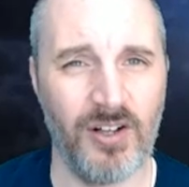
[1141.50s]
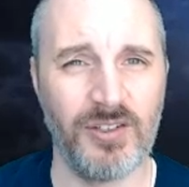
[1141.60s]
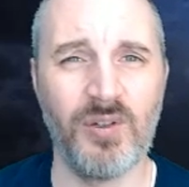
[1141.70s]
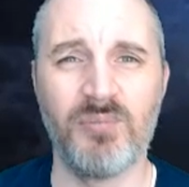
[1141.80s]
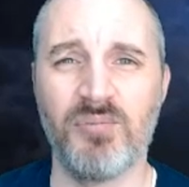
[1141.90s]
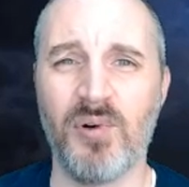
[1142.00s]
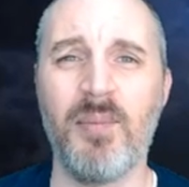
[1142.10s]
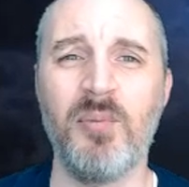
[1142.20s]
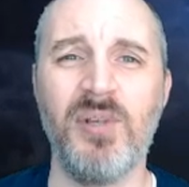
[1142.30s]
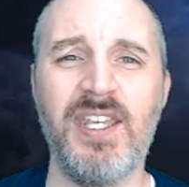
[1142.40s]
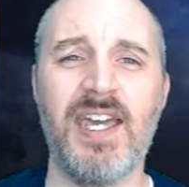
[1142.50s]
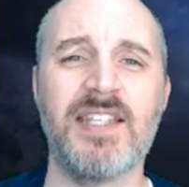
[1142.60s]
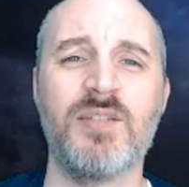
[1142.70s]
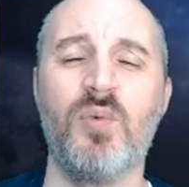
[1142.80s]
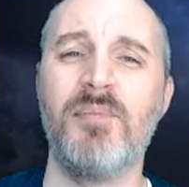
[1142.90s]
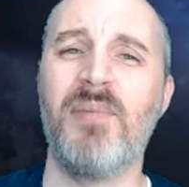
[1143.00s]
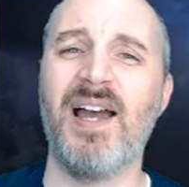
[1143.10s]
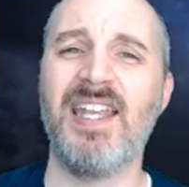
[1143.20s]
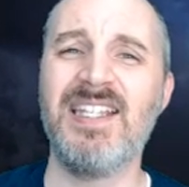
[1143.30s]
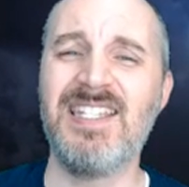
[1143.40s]
you can probably guess what
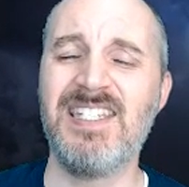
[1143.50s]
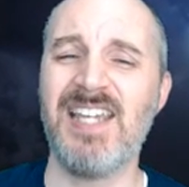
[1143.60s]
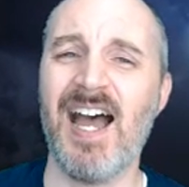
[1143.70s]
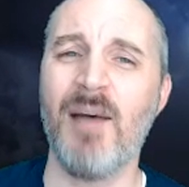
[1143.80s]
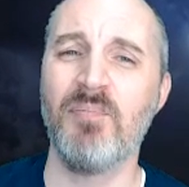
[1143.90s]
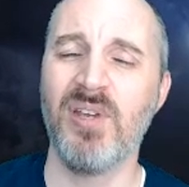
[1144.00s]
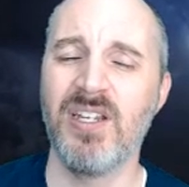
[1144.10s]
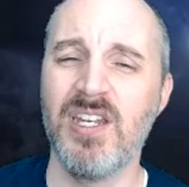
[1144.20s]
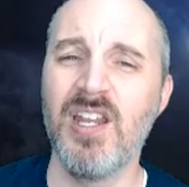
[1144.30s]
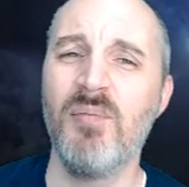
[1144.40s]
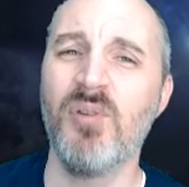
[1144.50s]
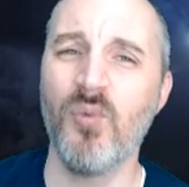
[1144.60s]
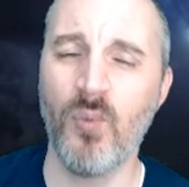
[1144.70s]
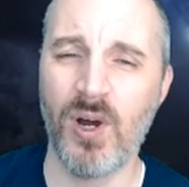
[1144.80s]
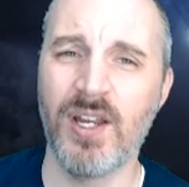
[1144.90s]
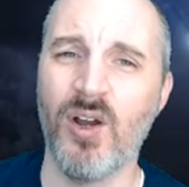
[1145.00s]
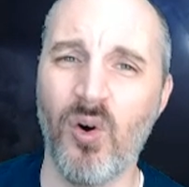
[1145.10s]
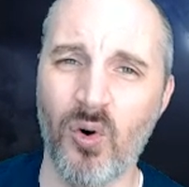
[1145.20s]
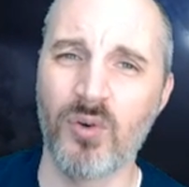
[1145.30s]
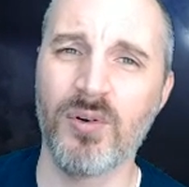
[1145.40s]
my top number 1
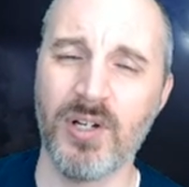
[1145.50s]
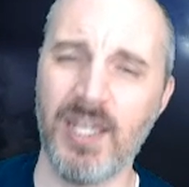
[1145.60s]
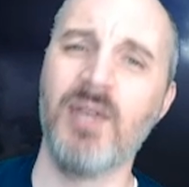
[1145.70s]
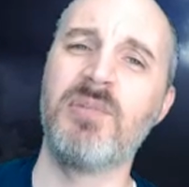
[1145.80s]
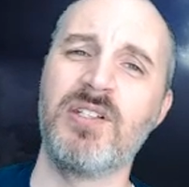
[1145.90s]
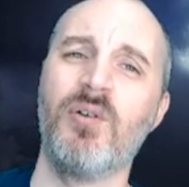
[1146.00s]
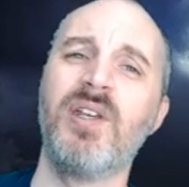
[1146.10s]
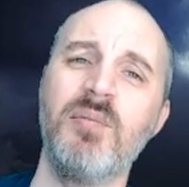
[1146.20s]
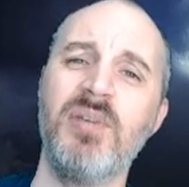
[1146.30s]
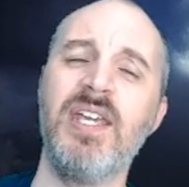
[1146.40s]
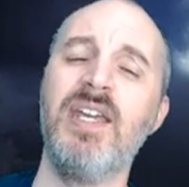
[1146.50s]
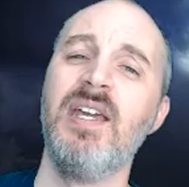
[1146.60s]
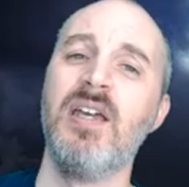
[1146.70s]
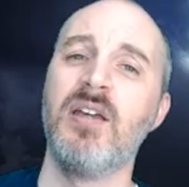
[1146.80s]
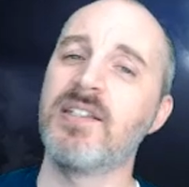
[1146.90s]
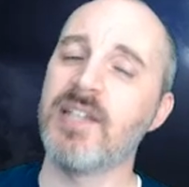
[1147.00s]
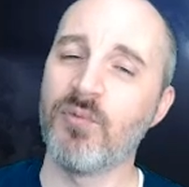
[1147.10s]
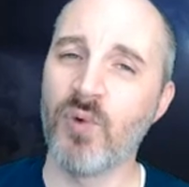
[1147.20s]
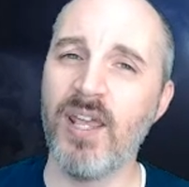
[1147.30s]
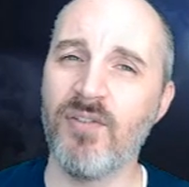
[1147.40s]
horror game is going to be, because I
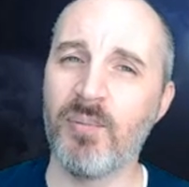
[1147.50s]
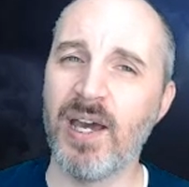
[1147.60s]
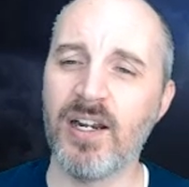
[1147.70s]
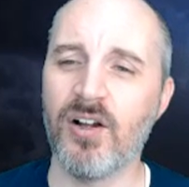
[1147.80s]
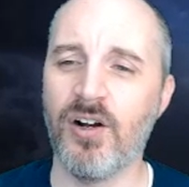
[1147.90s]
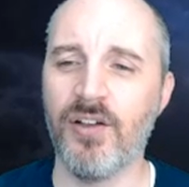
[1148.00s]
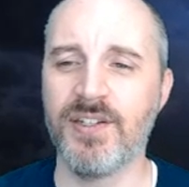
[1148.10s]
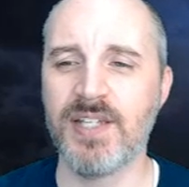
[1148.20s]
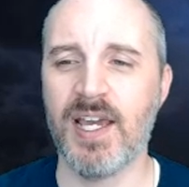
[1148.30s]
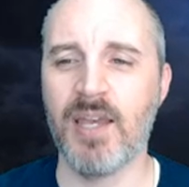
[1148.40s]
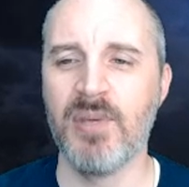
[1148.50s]
rave about it all the time,